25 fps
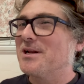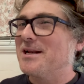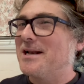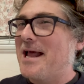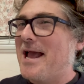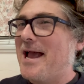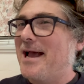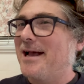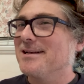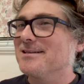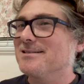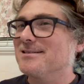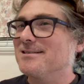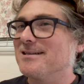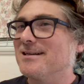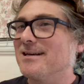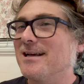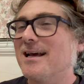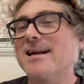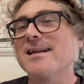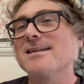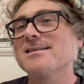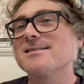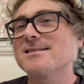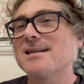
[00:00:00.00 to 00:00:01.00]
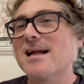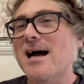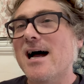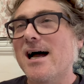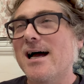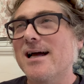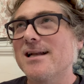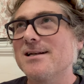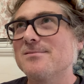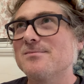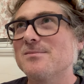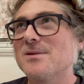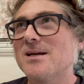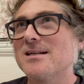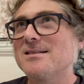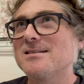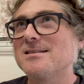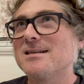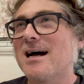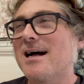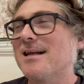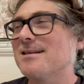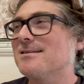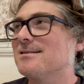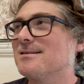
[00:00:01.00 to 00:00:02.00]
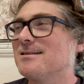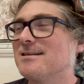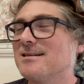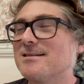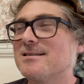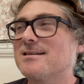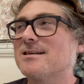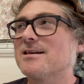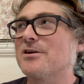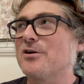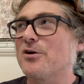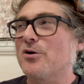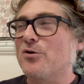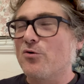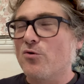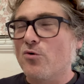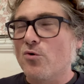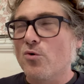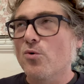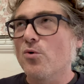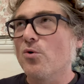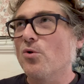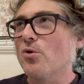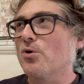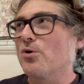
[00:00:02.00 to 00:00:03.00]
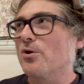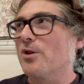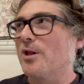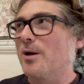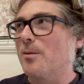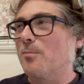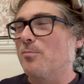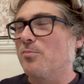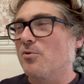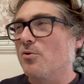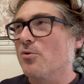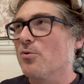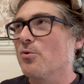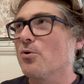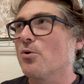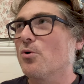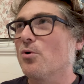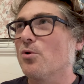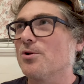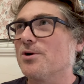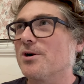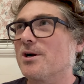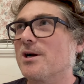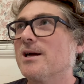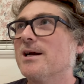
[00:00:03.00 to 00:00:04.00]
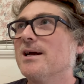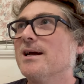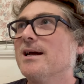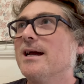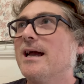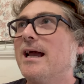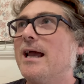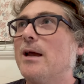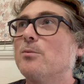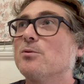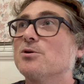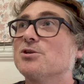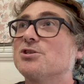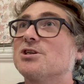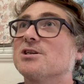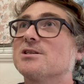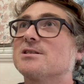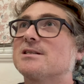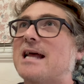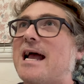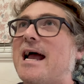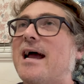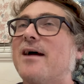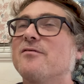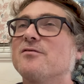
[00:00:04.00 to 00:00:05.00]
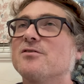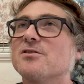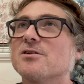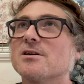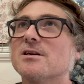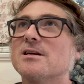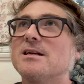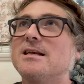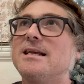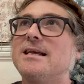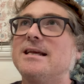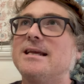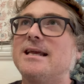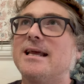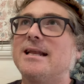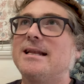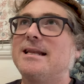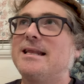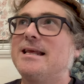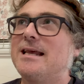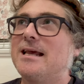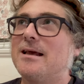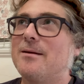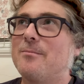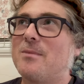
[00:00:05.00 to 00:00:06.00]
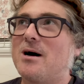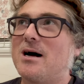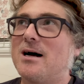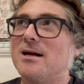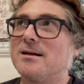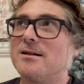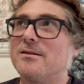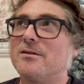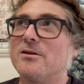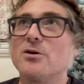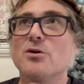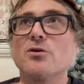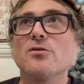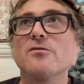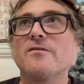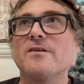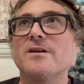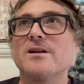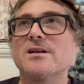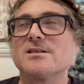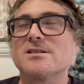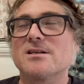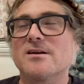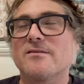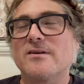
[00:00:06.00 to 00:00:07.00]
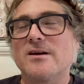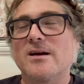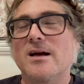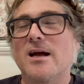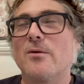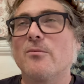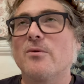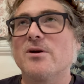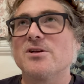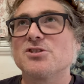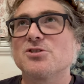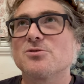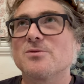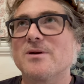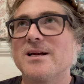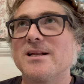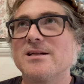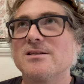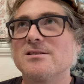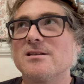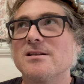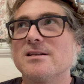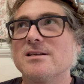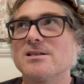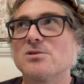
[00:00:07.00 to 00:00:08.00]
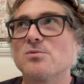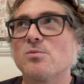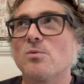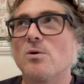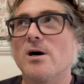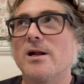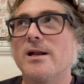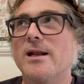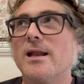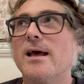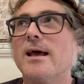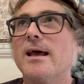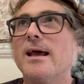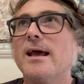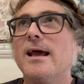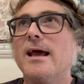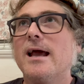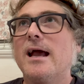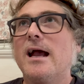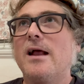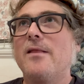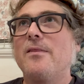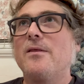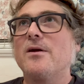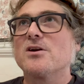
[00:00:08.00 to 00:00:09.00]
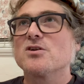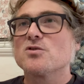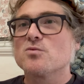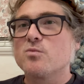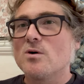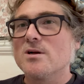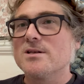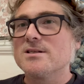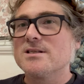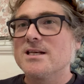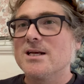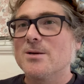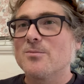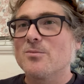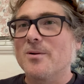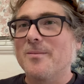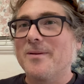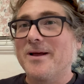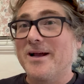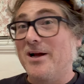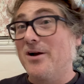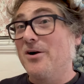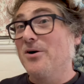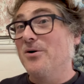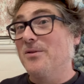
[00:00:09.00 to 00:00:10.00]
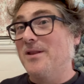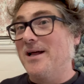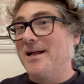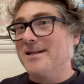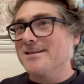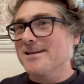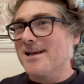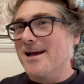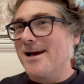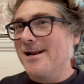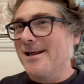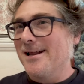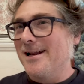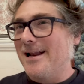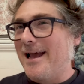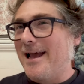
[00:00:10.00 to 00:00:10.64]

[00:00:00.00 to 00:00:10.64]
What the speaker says: nasty, and it's not sadistic or cruel or like brutal, or it was just after Ike Nieman and the goofiness of it, I went straight into this one, and there's one scene where I'm like, oh, that's kind of